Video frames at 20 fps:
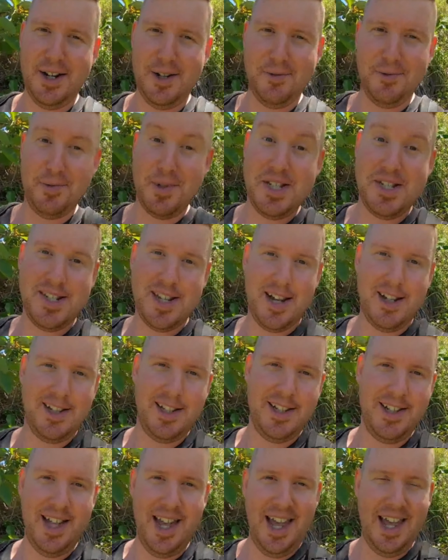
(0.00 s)
resell
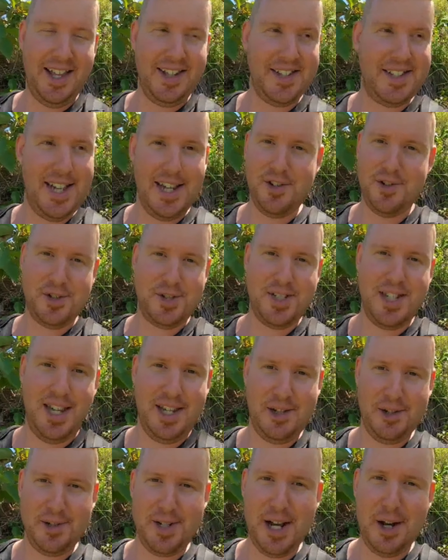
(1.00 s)
it and just
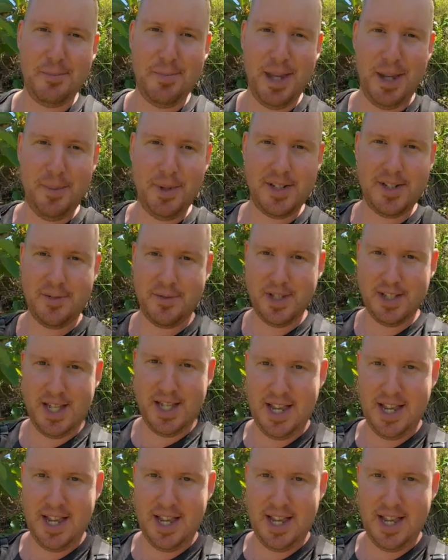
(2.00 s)
take your down payment of the